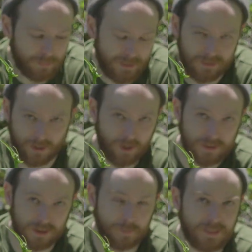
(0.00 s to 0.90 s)
be
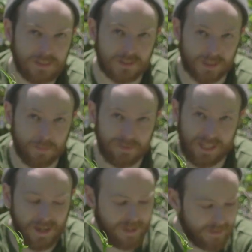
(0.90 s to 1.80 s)
lost to me
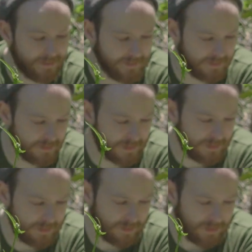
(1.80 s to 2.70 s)
someday.
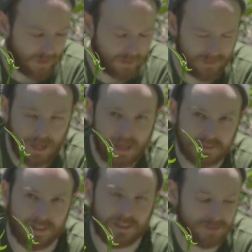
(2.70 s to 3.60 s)

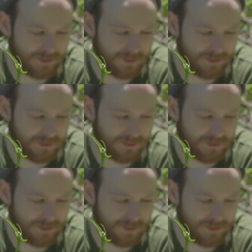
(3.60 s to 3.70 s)
Yes, I can